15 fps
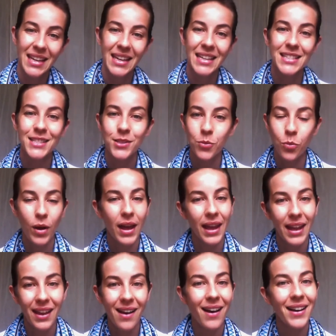It's the way
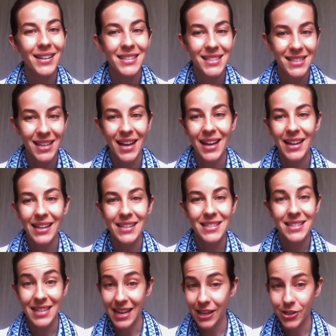God designed
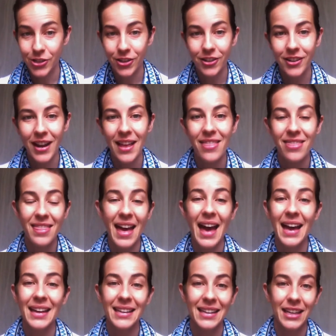nature, and
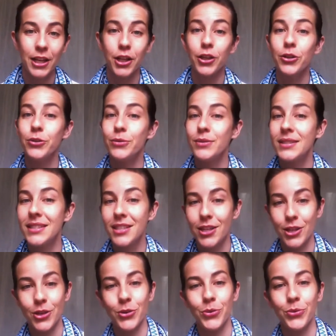that includes
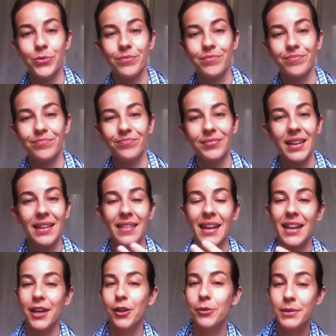you, and that
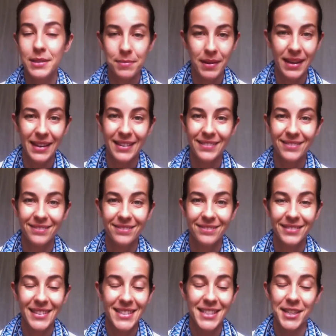includes me.
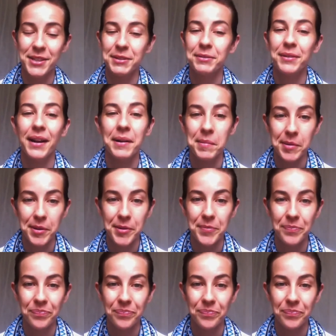It's incredible.